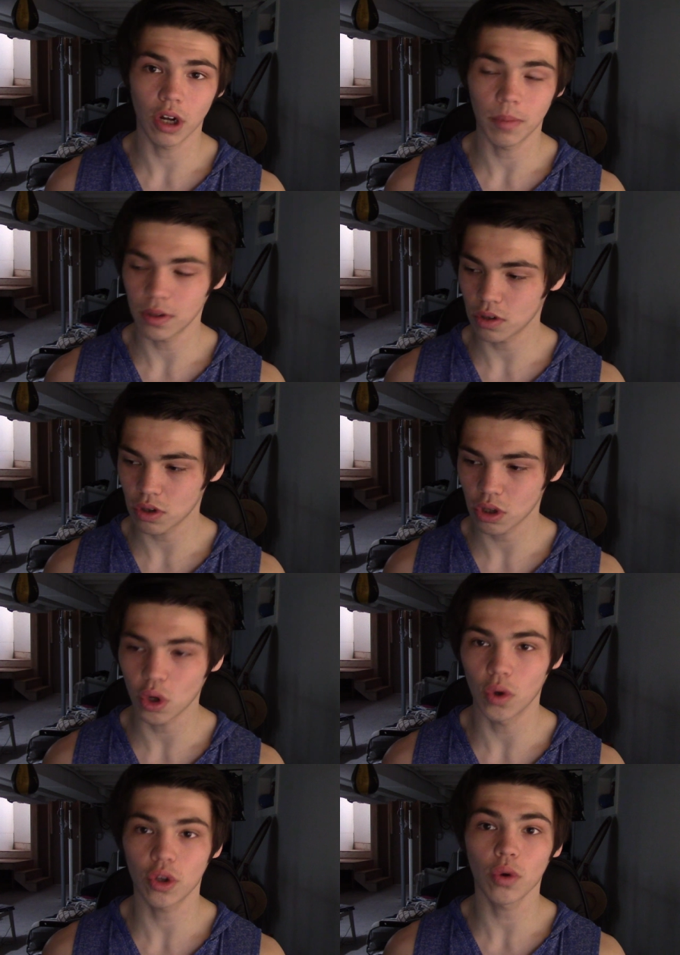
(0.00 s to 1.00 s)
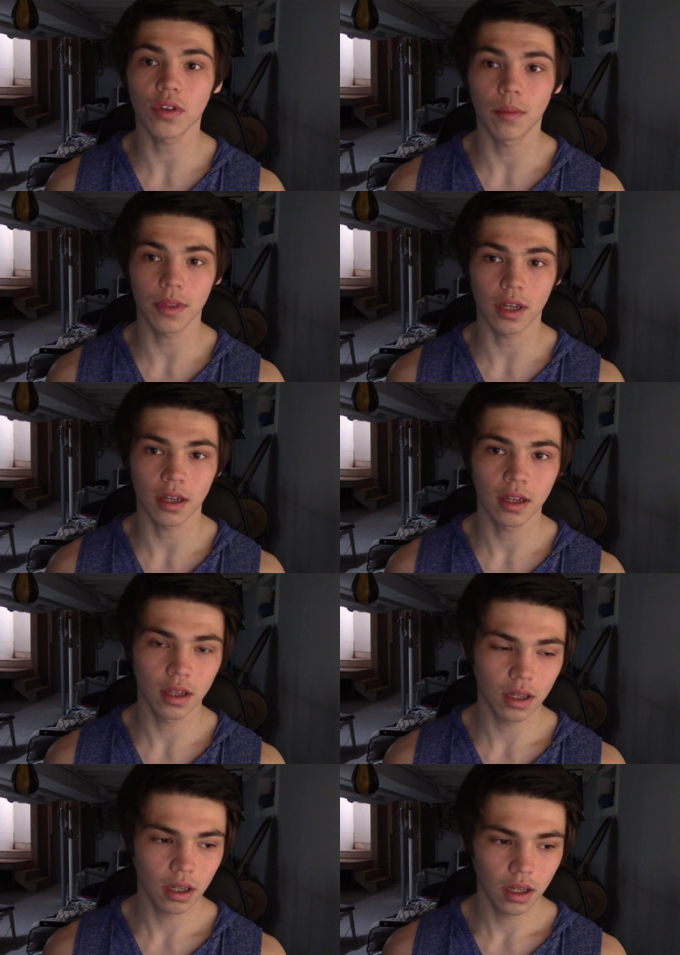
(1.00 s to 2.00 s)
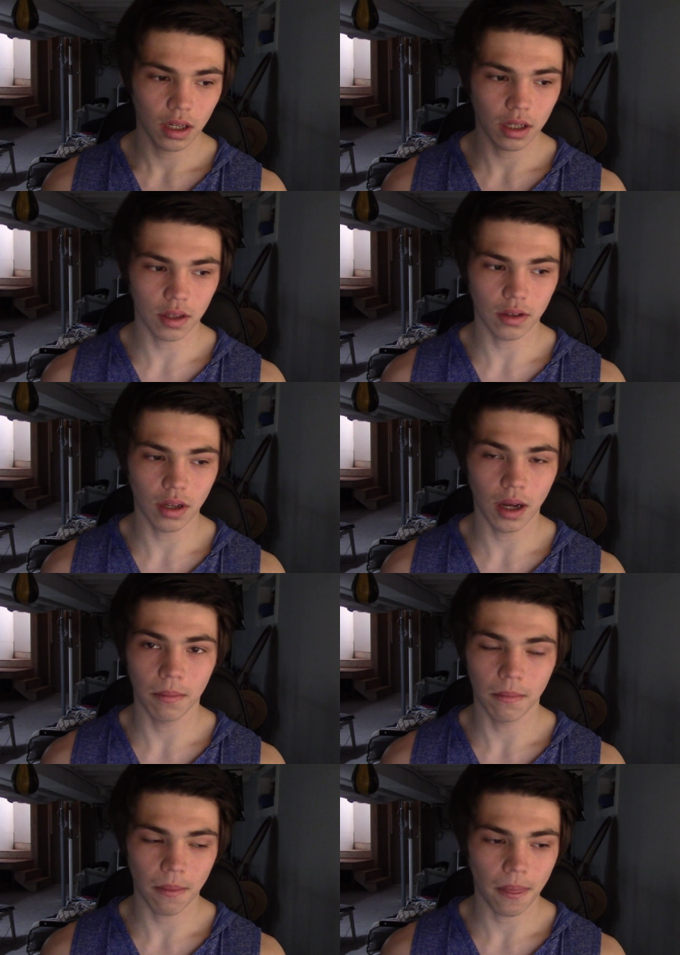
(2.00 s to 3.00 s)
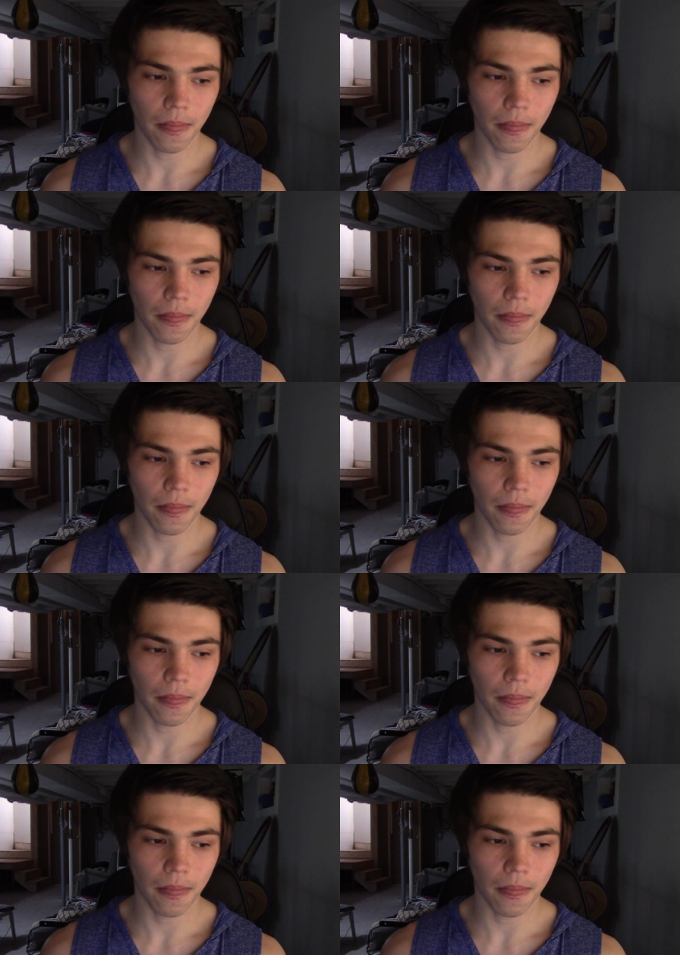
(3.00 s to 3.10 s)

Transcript: drop a show show something, because um,